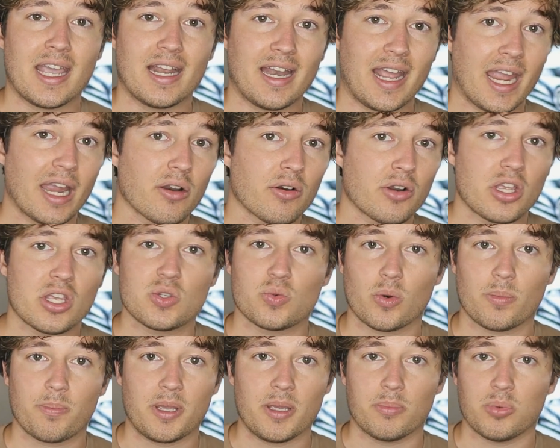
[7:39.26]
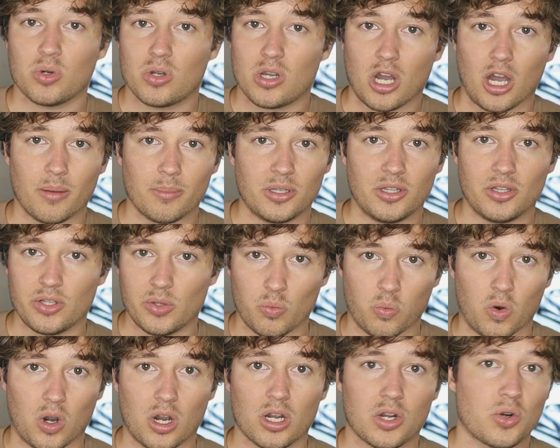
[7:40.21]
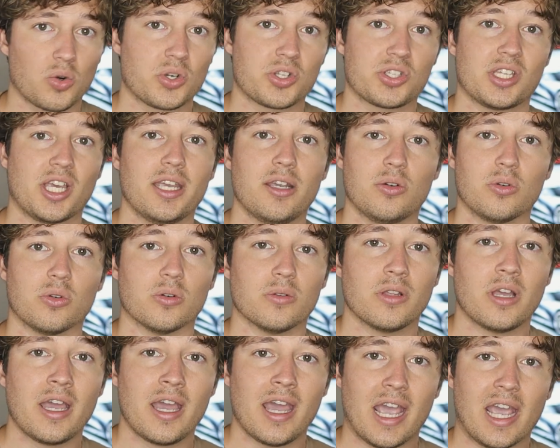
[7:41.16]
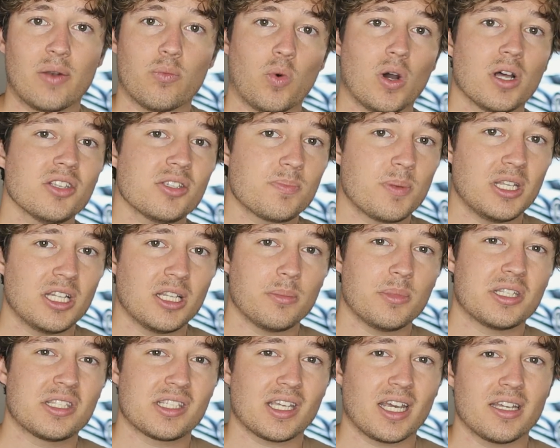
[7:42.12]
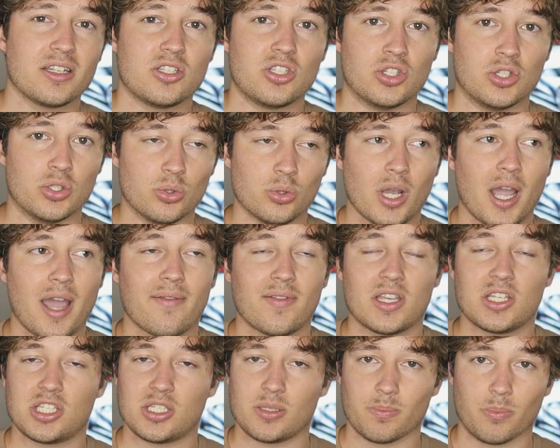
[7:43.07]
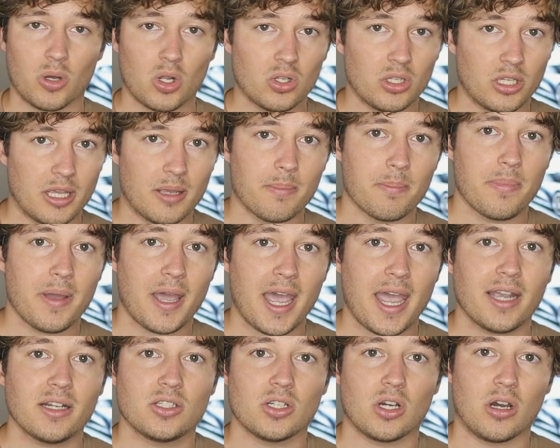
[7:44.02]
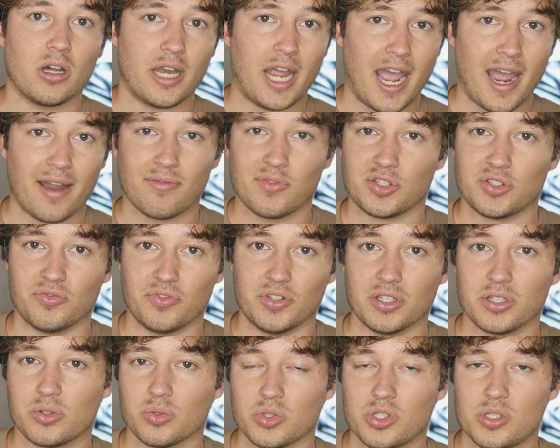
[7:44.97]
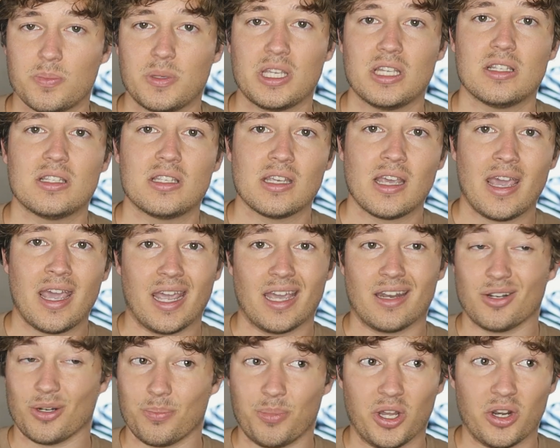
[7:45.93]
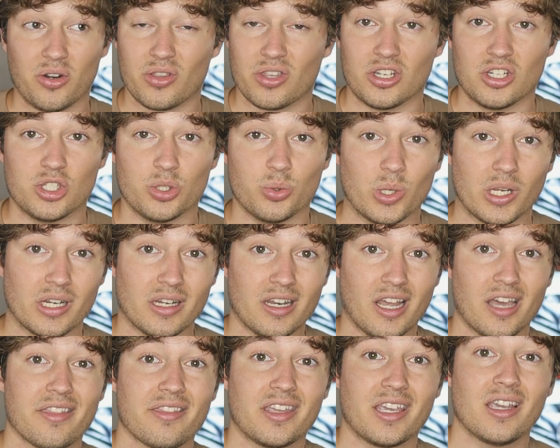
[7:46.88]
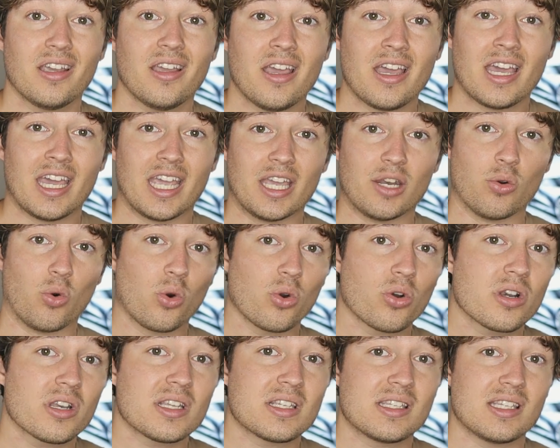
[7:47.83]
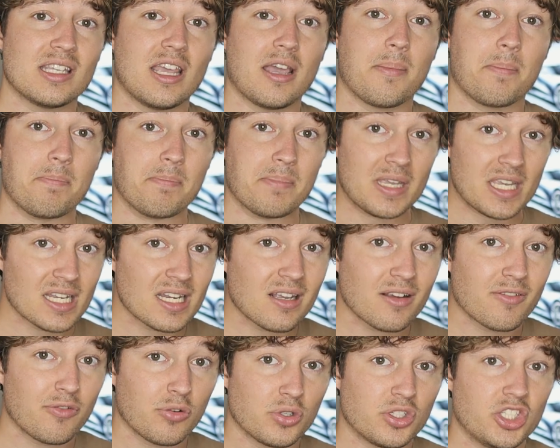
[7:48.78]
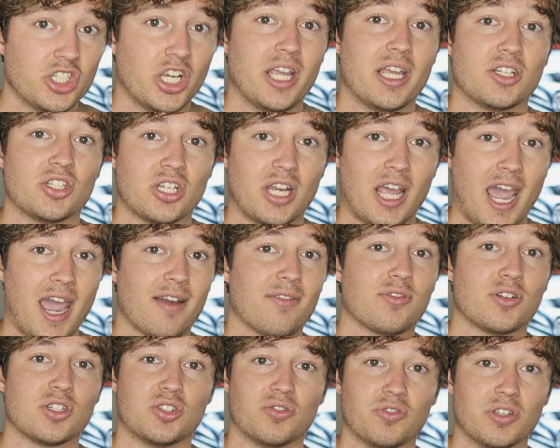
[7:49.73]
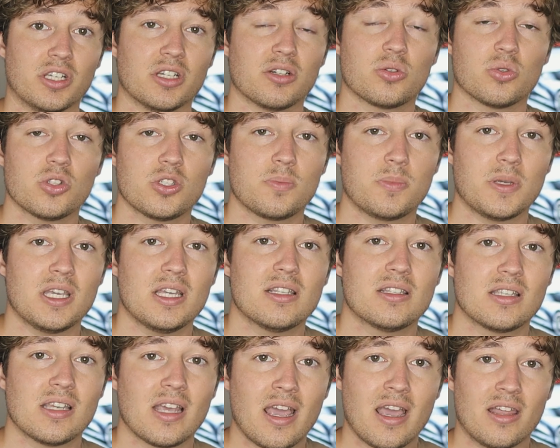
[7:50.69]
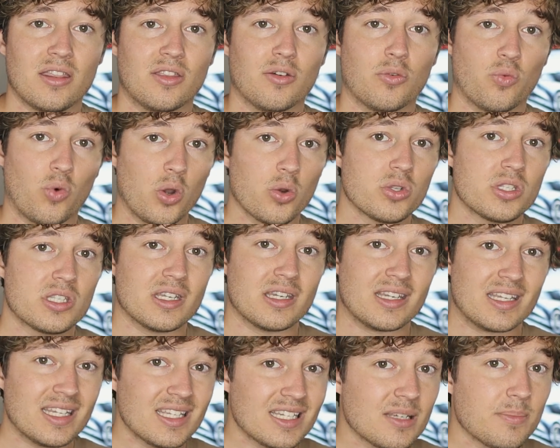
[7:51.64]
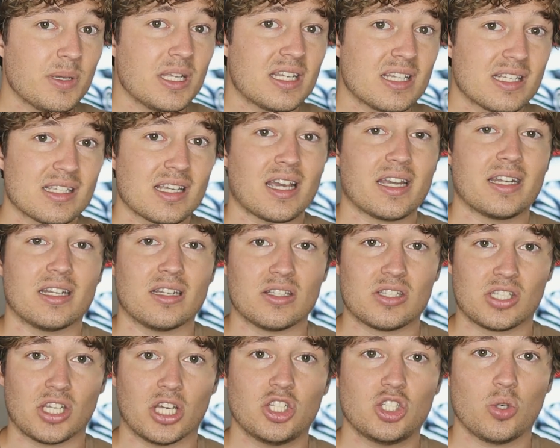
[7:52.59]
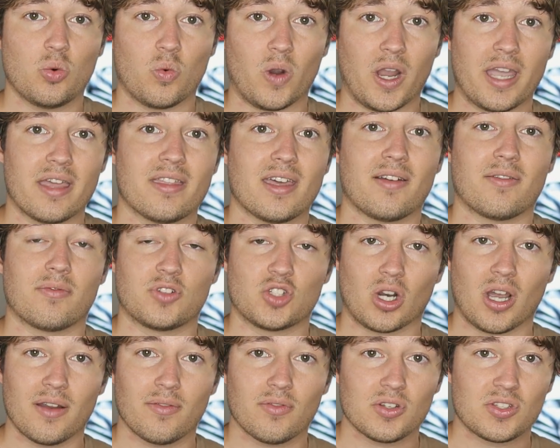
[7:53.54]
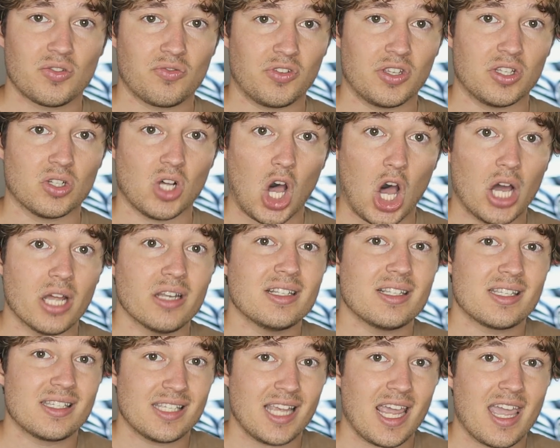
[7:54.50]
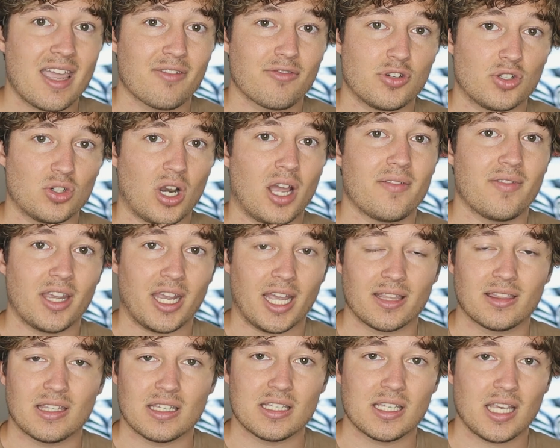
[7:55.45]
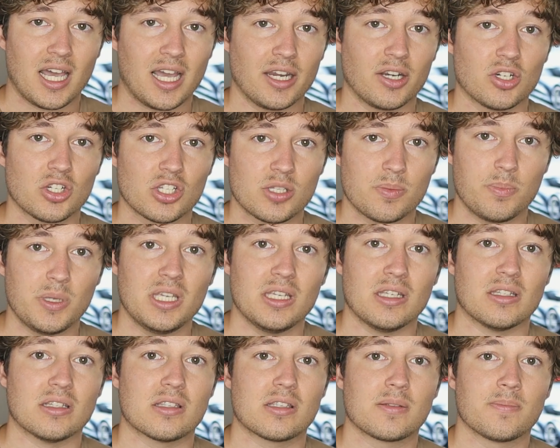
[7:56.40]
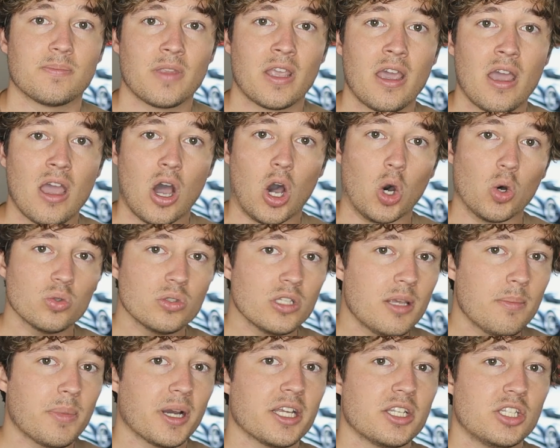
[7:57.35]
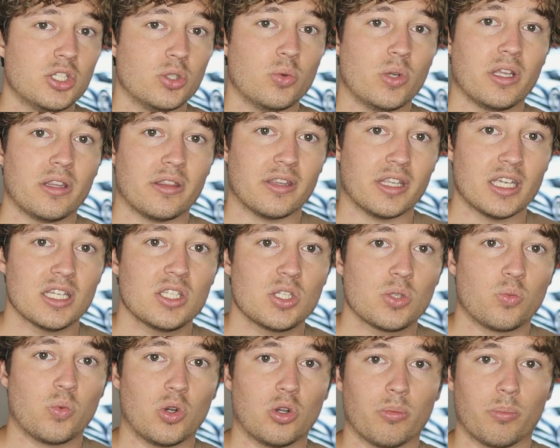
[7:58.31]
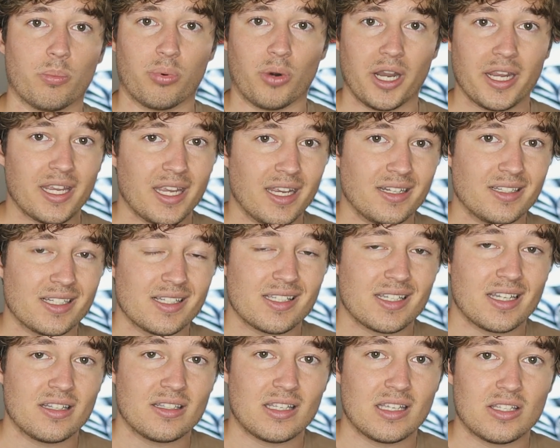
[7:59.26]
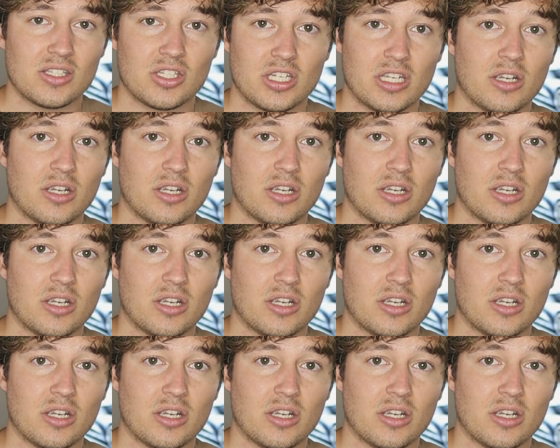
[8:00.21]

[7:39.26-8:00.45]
in areas where people commonly walk or cycle. And while speed limit signs do have a small impact on average vehicle speeds and are better than doing nothing, in order to see a meaningful change in average vehicle speeds, the roads need to be designed in such a way that drivers feel unsafe driving at these higher speeds. Only by doing this will braking distances